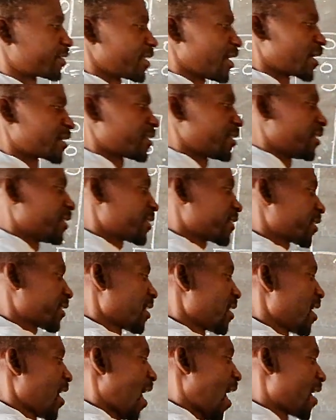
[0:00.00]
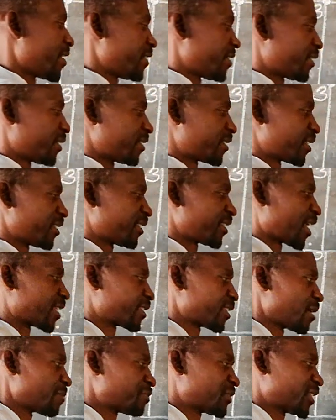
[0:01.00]
x axis and it is
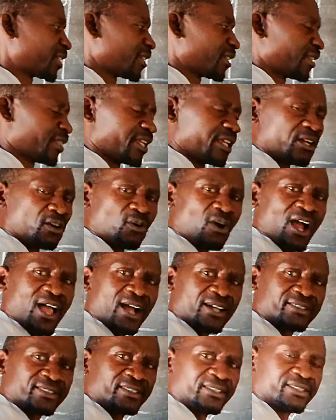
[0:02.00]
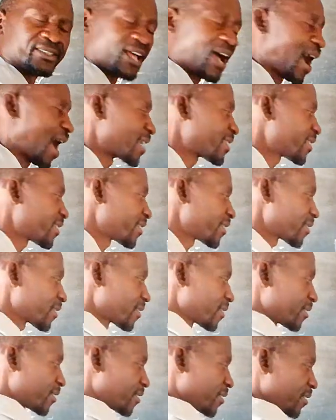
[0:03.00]
intercepting the y axis at
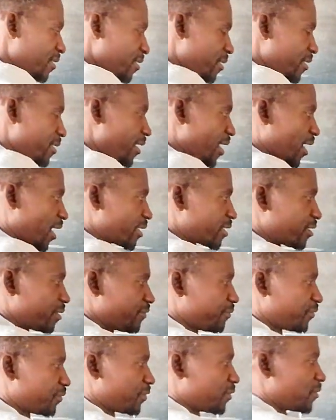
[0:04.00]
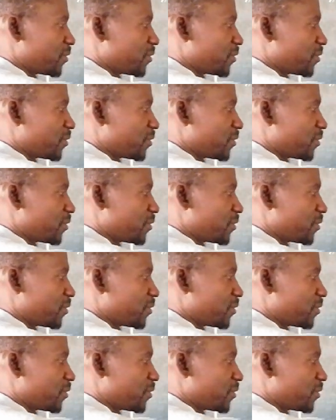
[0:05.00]
negative,